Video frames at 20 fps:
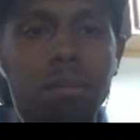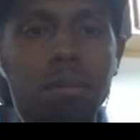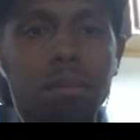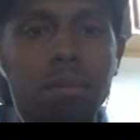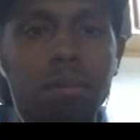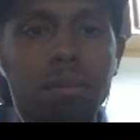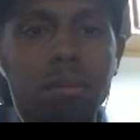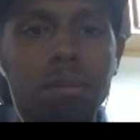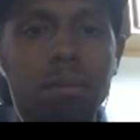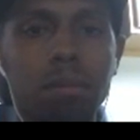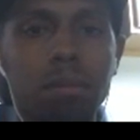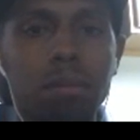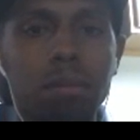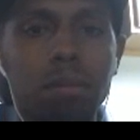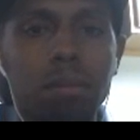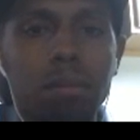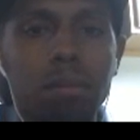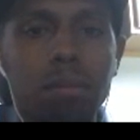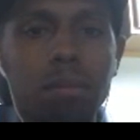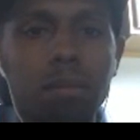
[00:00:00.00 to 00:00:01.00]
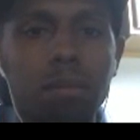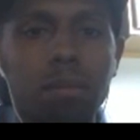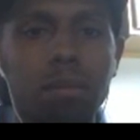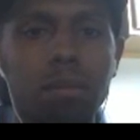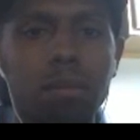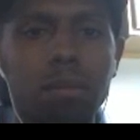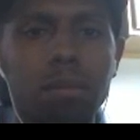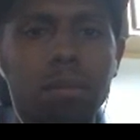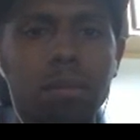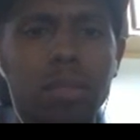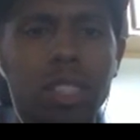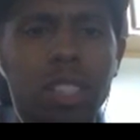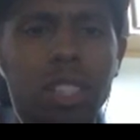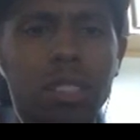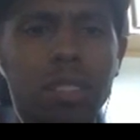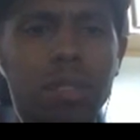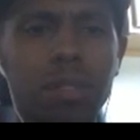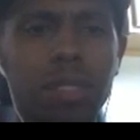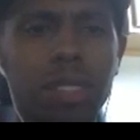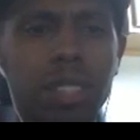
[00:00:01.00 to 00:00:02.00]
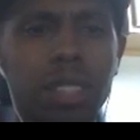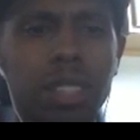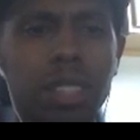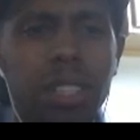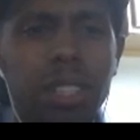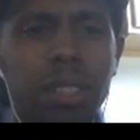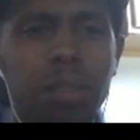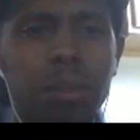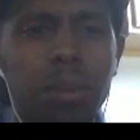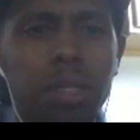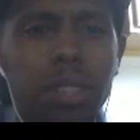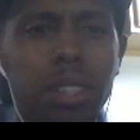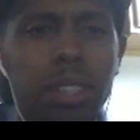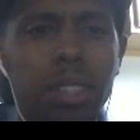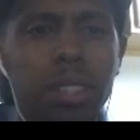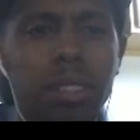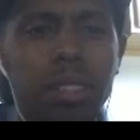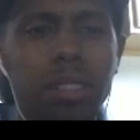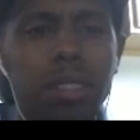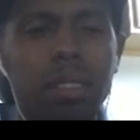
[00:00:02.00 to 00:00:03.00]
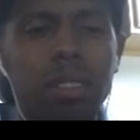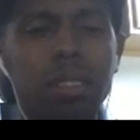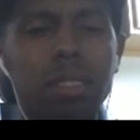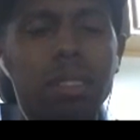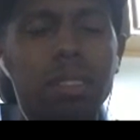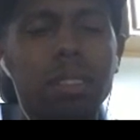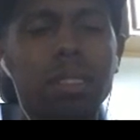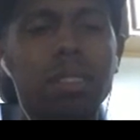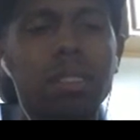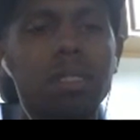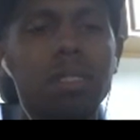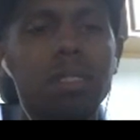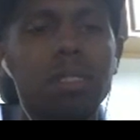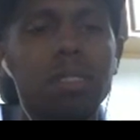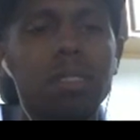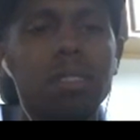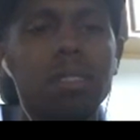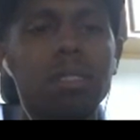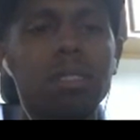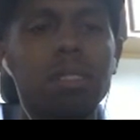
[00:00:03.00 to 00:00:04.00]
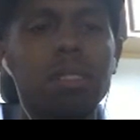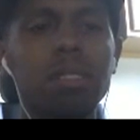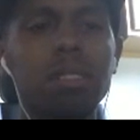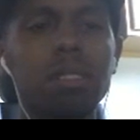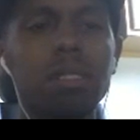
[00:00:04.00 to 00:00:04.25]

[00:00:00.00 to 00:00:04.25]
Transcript: You, you need to do that. Mm, yeah, finish that. What? Uh, Battlefield 3.